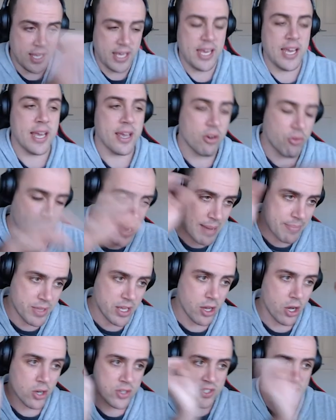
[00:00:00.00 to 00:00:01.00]
Here, grab the
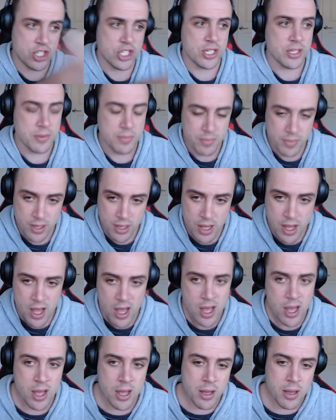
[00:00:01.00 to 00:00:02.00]
oxygen.
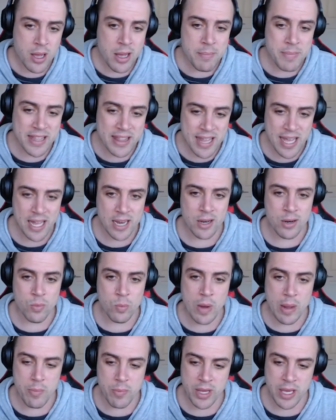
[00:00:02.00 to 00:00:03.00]
But then
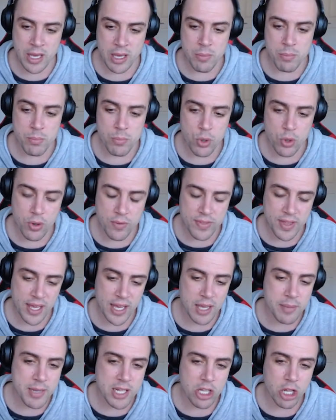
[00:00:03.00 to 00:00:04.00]
when we move the
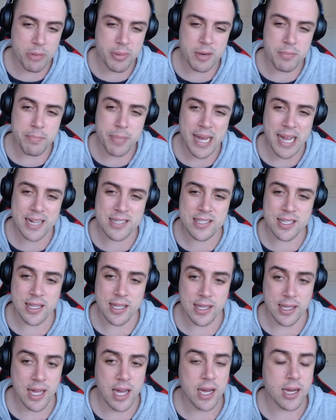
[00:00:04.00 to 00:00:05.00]
hemoglobin back to the
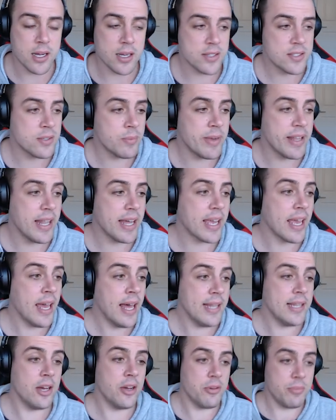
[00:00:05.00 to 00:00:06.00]
lungs, and we're like,
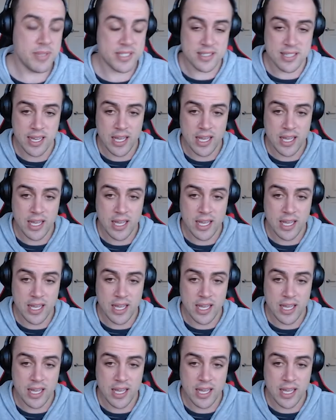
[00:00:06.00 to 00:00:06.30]
hello, Mr.